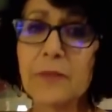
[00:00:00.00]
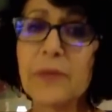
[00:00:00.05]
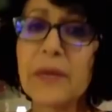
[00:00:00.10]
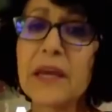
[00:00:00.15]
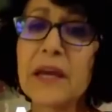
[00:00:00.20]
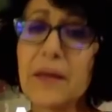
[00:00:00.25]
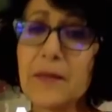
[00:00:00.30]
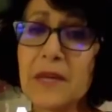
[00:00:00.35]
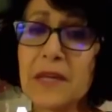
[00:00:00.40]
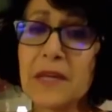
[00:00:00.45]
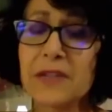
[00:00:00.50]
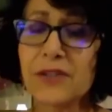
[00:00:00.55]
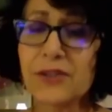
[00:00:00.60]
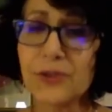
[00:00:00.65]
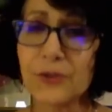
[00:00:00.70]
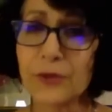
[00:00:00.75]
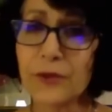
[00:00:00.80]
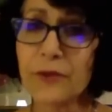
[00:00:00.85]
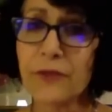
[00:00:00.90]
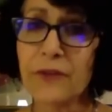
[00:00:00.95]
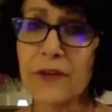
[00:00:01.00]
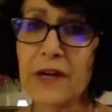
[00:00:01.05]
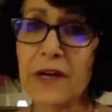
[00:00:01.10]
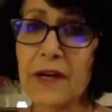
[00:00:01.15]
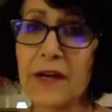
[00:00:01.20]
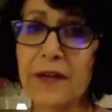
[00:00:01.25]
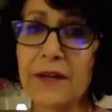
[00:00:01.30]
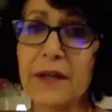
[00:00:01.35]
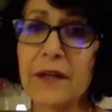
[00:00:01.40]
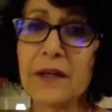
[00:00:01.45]
becoming
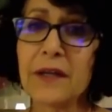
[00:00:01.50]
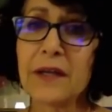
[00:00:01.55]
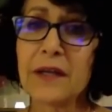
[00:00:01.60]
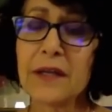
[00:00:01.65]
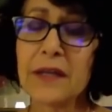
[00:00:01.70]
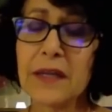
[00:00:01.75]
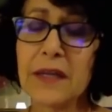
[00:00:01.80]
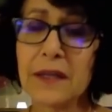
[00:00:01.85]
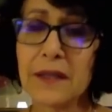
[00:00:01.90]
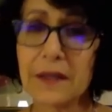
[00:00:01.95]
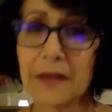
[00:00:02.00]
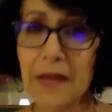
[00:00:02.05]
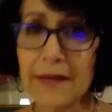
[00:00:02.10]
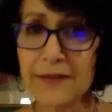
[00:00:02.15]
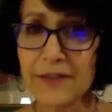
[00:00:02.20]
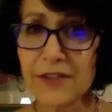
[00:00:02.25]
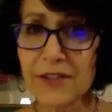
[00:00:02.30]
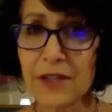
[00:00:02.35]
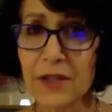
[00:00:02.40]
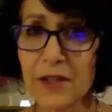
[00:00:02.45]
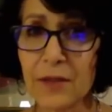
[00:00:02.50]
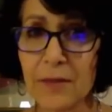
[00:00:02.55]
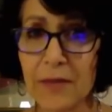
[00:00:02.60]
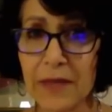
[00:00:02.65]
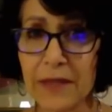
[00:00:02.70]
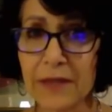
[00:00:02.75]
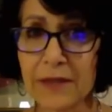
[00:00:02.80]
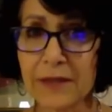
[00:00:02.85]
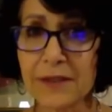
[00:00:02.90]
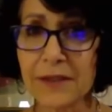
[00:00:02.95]
certified in lifestyle
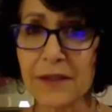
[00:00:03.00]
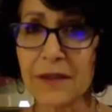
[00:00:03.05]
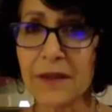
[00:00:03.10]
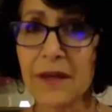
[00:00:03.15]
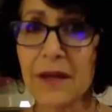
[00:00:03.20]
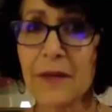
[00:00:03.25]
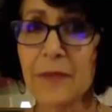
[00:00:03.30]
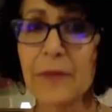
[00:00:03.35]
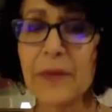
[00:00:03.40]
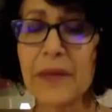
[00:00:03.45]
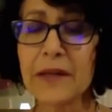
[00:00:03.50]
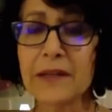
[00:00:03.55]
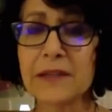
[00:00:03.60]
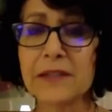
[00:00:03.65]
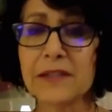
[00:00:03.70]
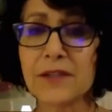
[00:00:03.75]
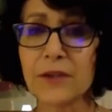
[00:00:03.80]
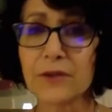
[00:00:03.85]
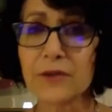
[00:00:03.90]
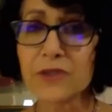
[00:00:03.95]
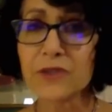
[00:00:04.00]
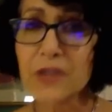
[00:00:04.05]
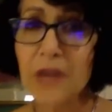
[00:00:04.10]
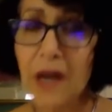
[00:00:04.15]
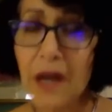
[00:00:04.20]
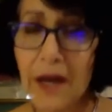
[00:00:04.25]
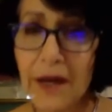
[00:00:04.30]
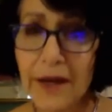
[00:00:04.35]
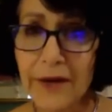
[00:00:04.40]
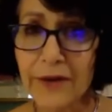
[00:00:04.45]
medicine because they're
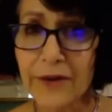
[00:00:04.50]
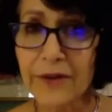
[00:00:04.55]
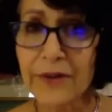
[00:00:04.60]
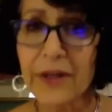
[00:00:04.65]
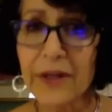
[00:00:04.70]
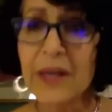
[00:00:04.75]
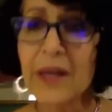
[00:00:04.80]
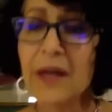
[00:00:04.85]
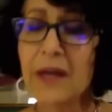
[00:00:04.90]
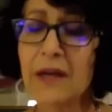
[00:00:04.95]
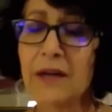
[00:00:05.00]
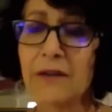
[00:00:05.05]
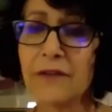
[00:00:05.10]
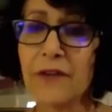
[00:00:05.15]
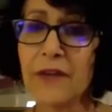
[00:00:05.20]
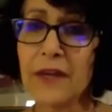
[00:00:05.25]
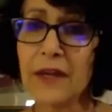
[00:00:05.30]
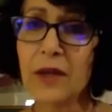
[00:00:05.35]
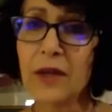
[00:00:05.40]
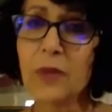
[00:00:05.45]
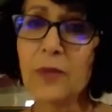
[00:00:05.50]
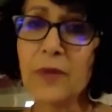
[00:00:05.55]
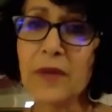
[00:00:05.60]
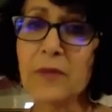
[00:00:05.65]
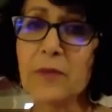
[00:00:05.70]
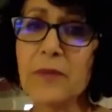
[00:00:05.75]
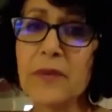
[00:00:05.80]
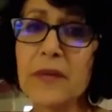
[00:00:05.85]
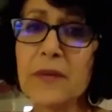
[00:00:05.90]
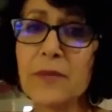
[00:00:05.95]
tired of
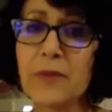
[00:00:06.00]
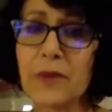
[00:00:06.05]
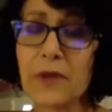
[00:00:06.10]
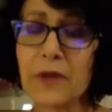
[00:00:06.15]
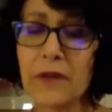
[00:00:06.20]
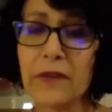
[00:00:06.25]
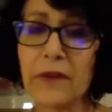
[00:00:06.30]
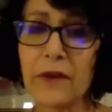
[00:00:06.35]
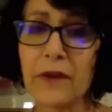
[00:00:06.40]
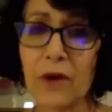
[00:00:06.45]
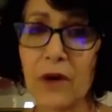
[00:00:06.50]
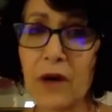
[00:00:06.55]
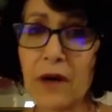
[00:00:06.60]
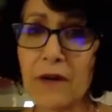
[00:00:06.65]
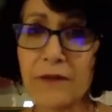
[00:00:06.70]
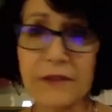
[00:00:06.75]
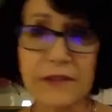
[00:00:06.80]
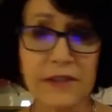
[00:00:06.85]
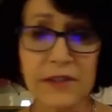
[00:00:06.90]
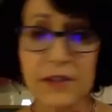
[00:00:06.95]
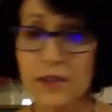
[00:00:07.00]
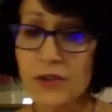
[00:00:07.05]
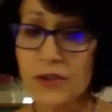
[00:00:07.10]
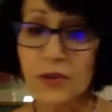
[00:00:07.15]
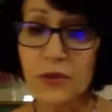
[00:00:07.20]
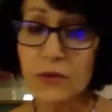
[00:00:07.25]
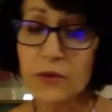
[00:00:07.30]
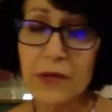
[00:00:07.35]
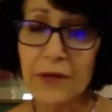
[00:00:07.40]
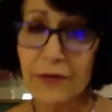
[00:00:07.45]
helping people in their offices
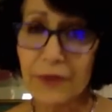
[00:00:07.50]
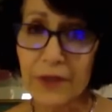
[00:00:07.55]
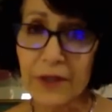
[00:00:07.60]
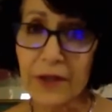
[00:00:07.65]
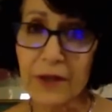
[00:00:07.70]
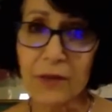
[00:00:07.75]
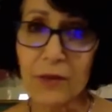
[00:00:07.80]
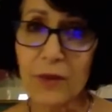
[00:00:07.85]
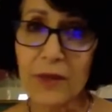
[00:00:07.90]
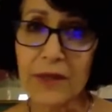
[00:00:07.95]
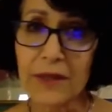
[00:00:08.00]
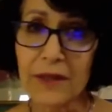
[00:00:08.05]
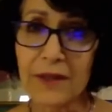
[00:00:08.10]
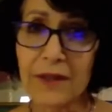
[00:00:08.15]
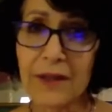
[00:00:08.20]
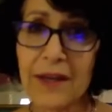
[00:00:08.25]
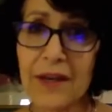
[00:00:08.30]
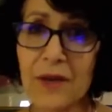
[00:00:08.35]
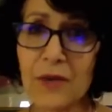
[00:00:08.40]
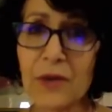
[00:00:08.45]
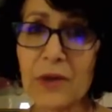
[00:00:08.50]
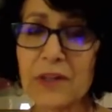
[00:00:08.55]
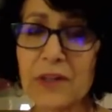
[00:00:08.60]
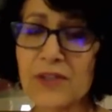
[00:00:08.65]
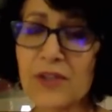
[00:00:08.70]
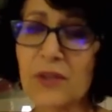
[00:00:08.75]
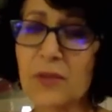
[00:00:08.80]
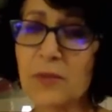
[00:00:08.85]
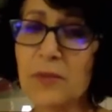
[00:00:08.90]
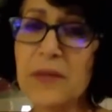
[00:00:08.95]
who never get well,
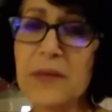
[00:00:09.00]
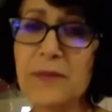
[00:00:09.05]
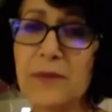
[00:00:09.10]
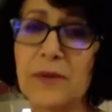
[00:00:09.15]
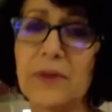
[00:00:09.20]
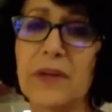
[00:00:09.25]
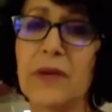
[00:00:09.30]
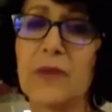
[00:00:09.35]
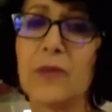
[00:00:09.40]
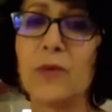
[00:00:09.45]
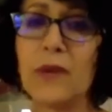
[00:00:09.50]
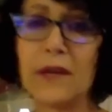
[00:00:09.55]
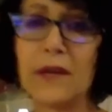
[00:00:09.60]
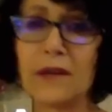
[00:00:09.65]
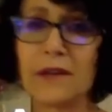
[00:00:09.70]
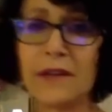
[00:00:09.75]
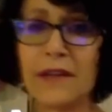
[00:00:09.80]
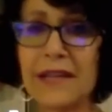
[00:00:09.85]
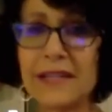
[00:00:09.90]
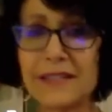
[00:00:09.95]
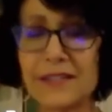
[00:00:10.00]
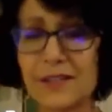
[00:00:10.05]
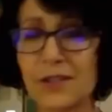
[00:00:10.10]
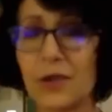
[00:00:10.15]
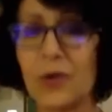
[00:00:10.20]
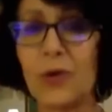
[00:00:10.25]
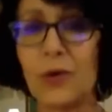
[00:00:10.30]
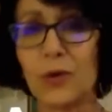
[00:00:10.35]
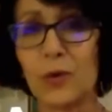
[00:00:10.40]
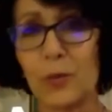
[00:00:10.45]
whereas our people get well, and that's the
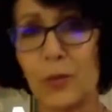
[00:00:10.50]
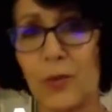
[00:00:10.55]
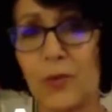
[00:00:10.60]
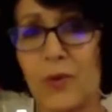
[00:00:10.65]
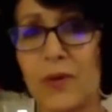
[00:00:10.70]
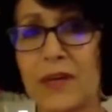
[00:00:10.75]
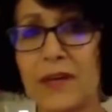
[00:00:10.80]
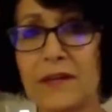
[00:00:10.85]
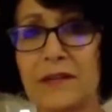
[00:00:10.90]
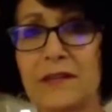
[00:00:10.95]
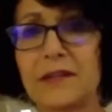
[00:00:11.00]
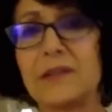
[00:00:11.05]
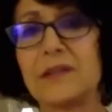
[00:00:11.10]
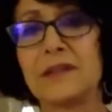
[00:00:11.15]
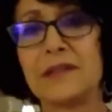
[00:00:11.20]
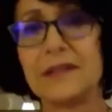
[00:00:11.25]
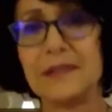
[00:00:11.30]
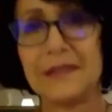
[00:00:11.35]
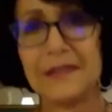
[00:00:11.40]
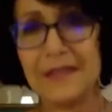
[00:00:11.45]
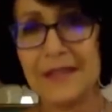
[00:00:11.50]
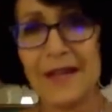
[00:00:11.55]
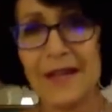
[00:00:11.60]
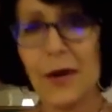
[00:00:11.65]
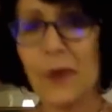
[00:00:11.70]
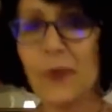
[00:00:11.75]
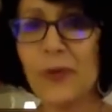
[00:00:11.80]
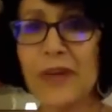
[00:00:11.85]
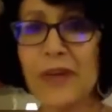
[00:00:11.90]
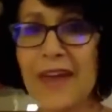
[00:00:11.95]
whole point.
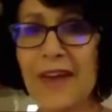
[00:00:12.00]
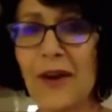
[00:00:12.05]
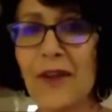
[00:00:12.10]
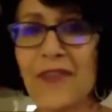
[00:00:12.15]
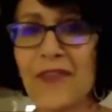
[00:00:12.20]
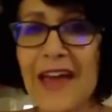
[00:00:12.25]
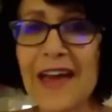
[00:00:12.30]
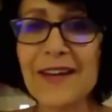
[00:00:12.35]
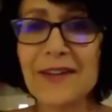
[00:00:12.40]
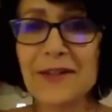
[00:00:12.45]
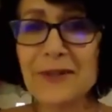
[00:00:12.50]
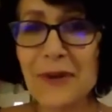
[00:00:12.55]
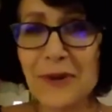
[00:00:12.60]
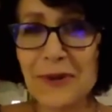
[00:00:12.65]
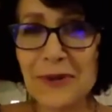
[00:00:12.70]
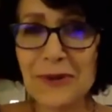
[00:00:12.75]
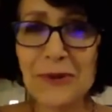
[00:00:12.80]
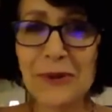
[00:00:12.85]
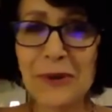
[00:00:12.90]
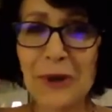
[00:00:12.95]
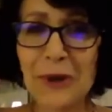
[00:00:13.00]
Okay, on that note, you